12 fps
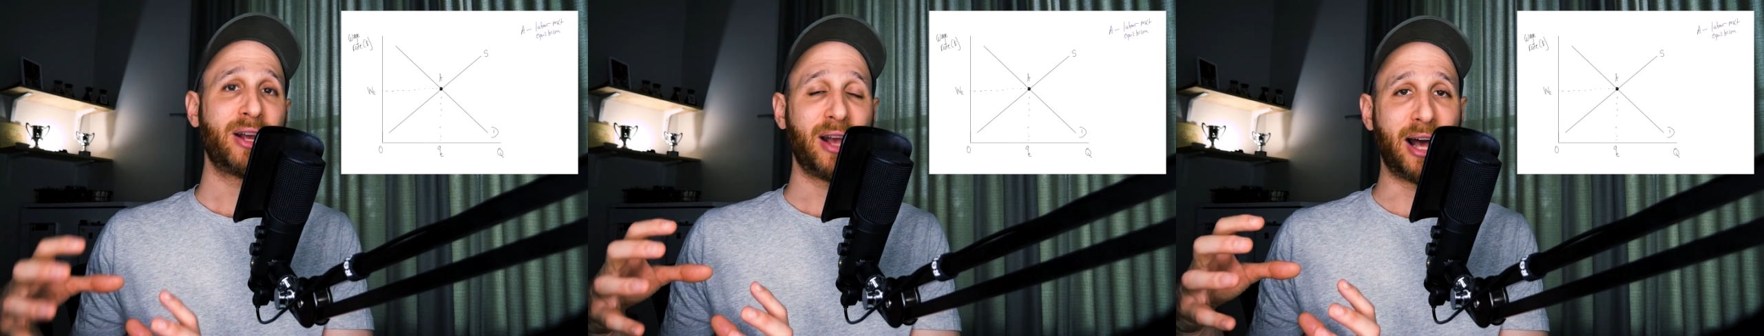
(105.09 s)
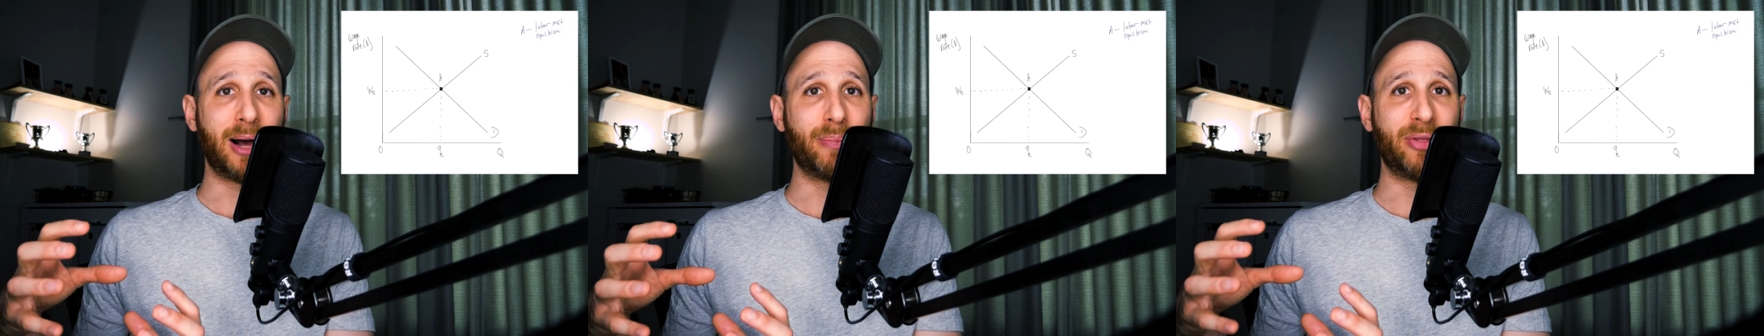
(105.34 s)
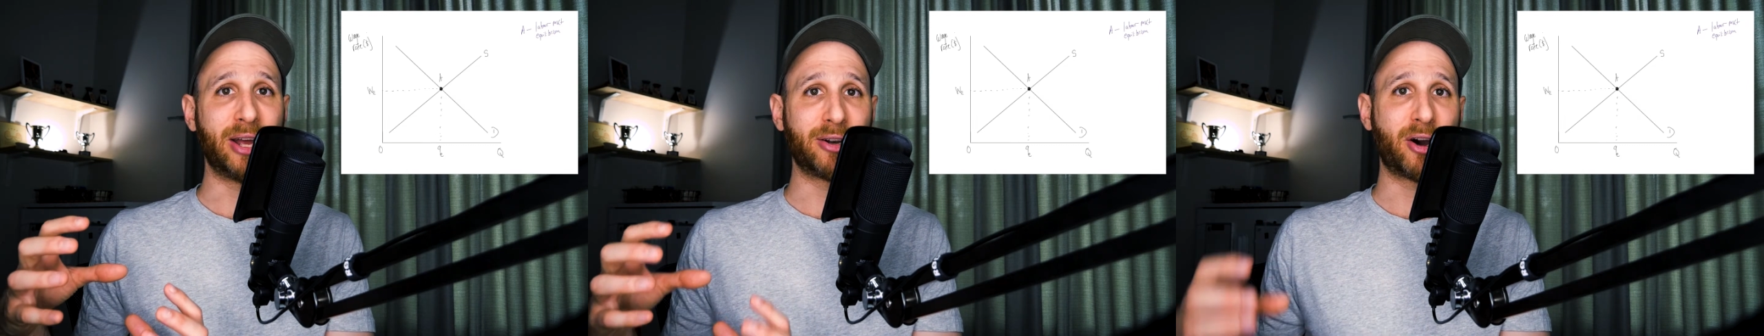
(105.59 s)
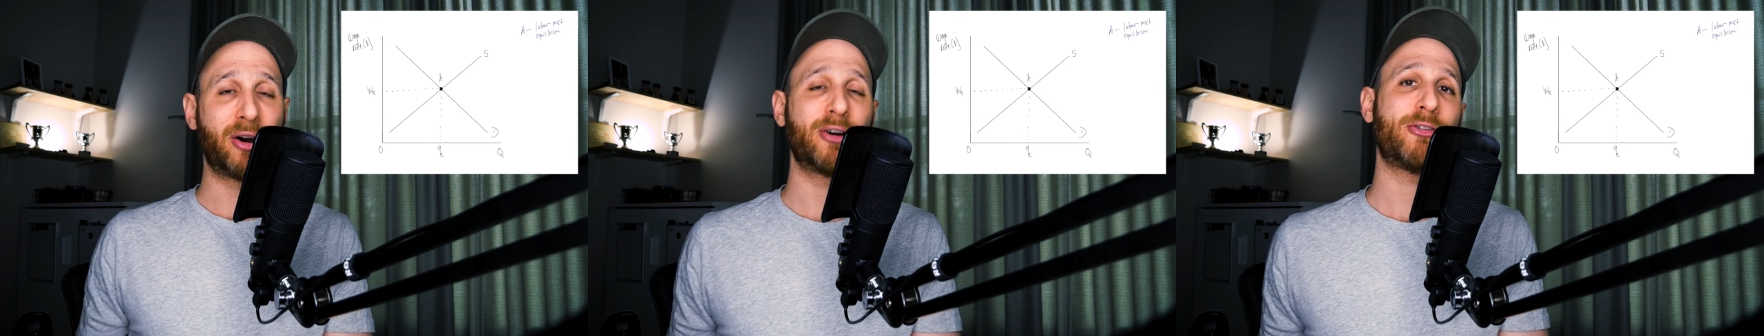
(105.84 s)
um, that
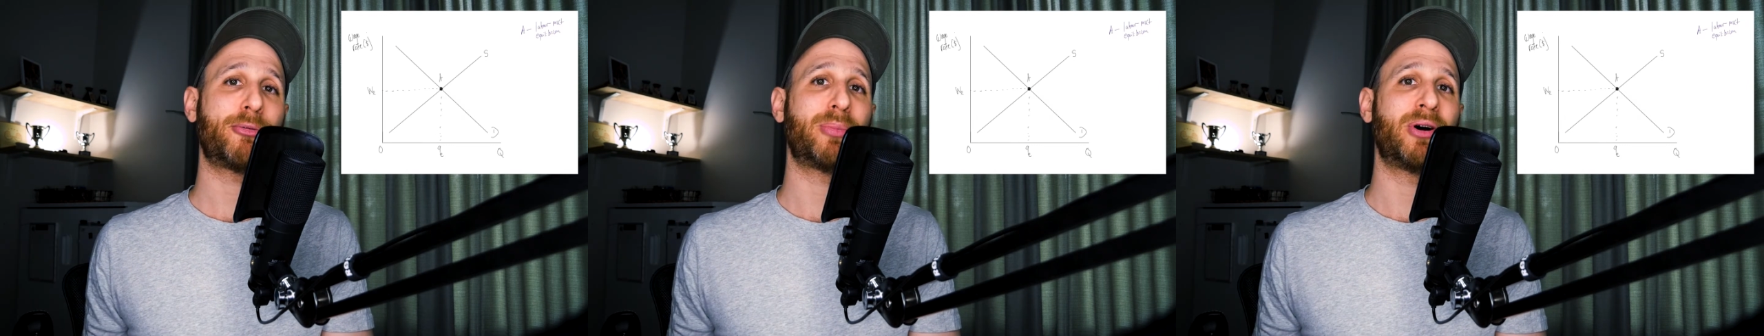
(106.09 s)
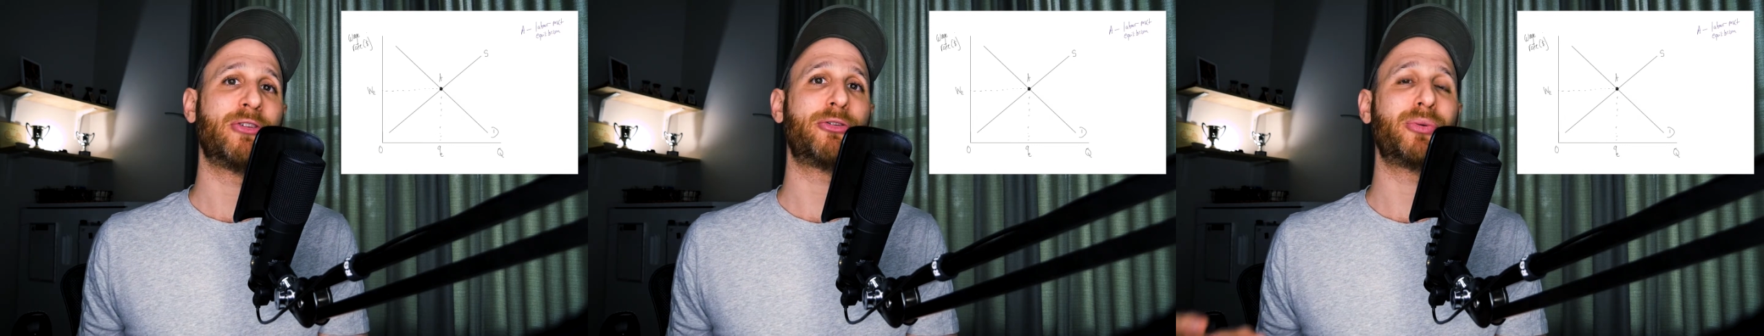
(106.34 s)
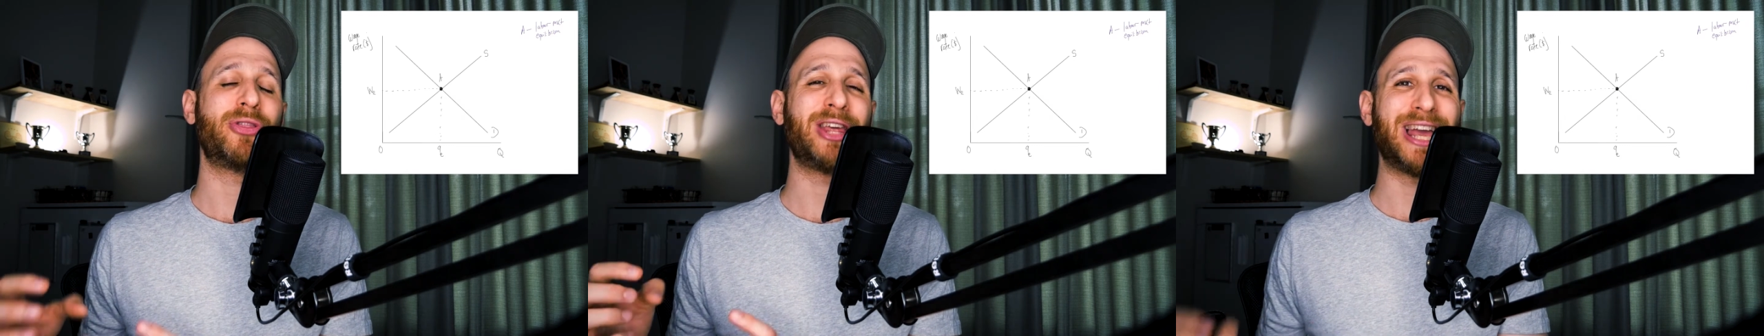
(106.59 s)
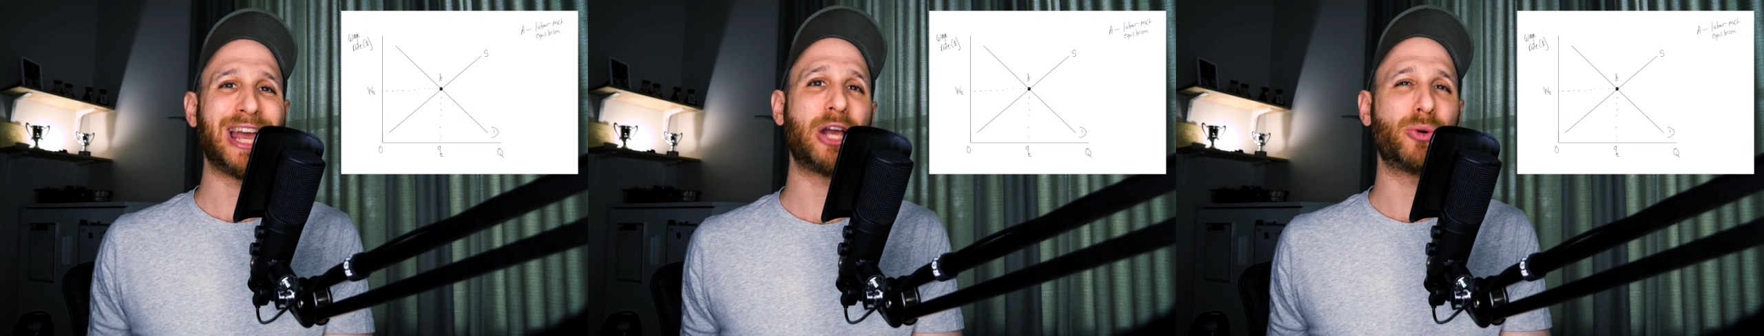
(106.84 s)
corresponds with
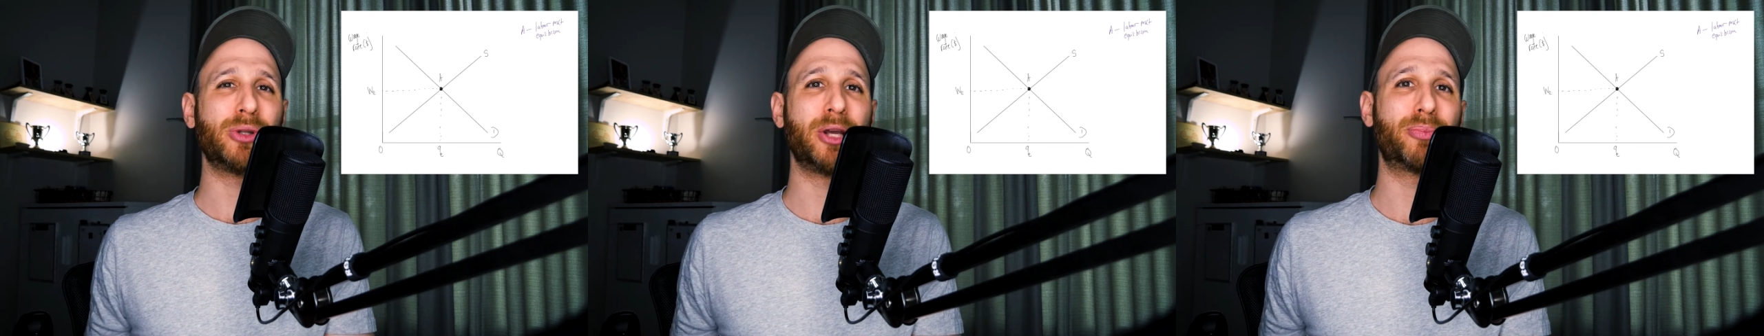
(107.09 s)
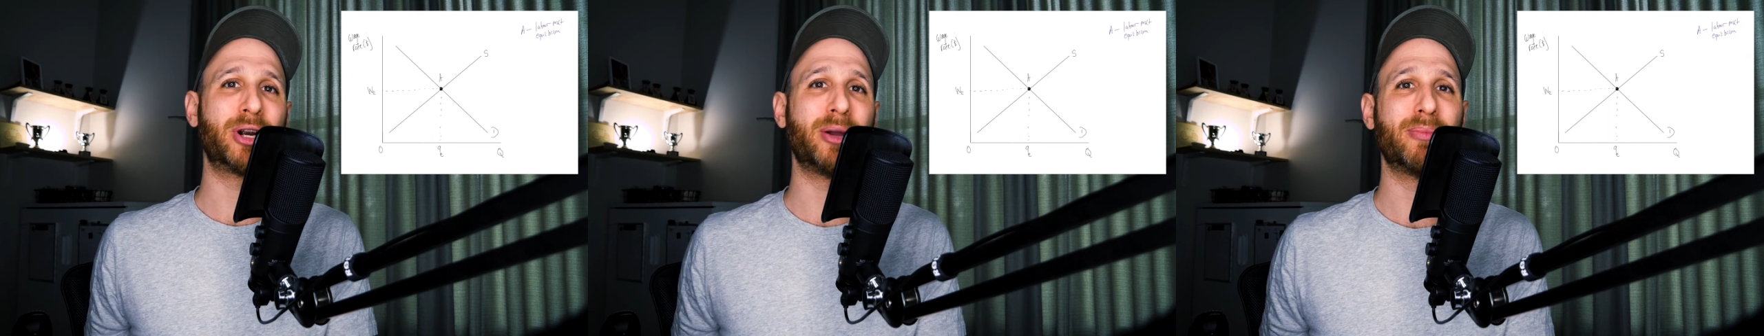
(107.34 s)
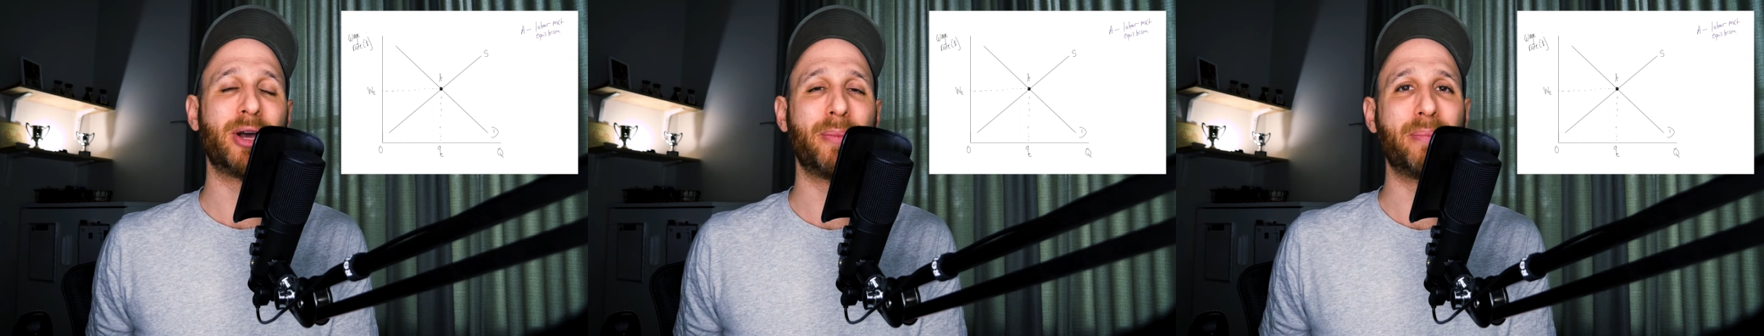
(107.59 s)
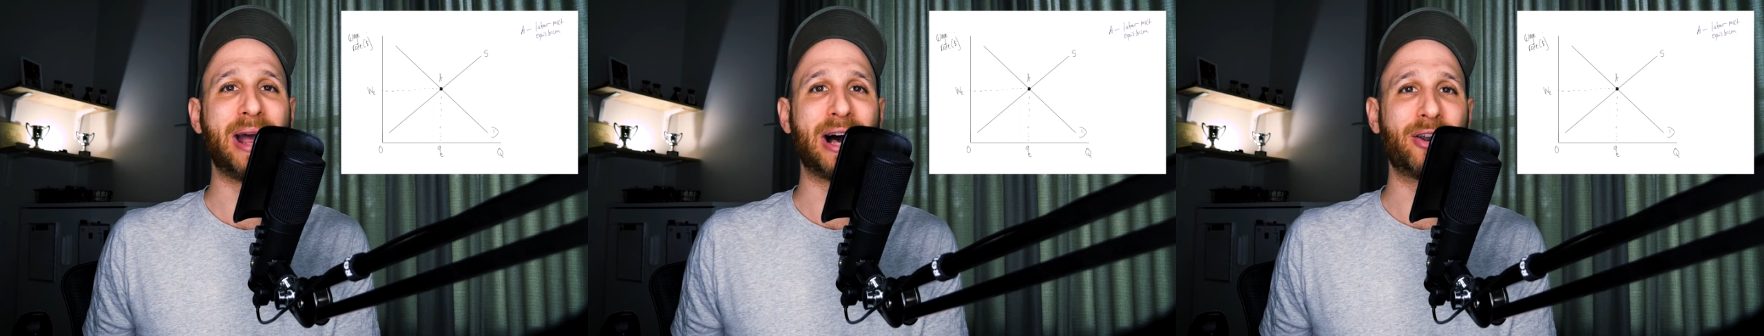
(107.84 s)
the equilibrium
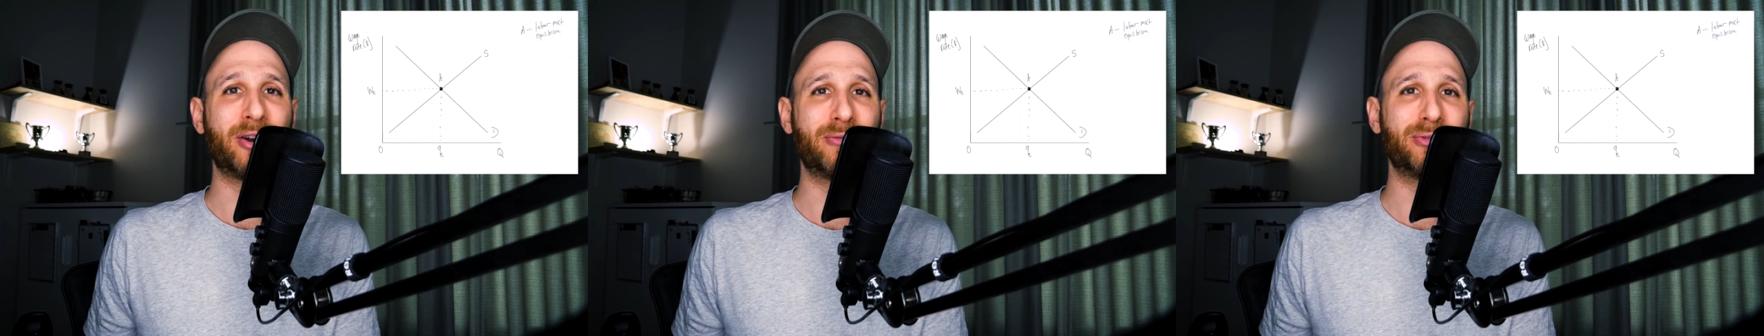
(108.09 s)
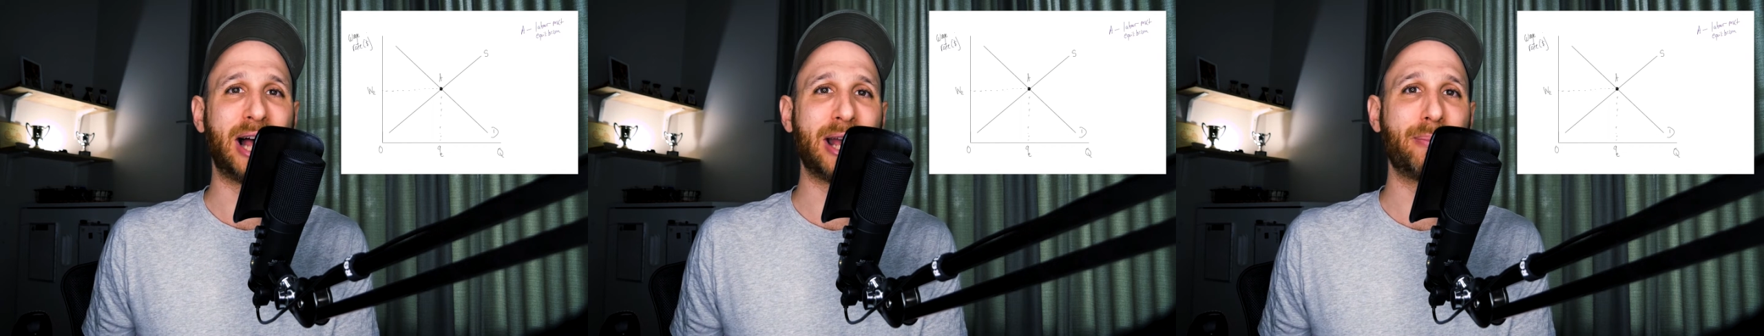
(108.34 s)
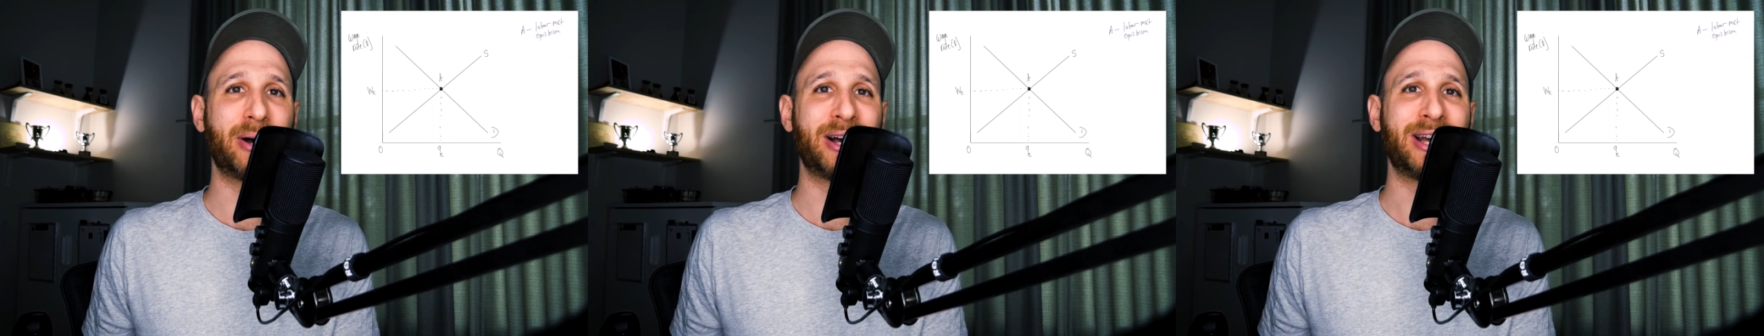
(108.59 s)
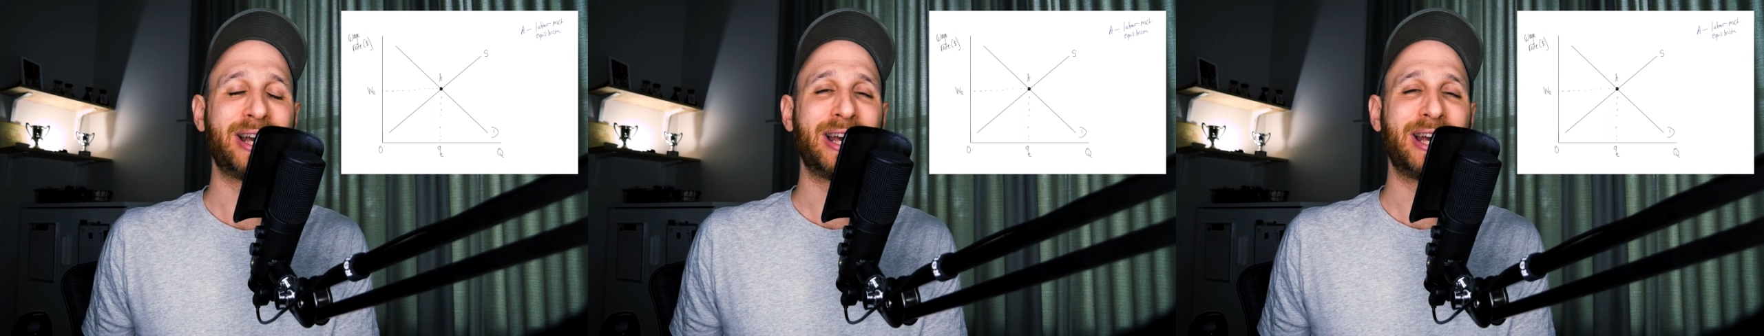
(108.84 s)
amount of labour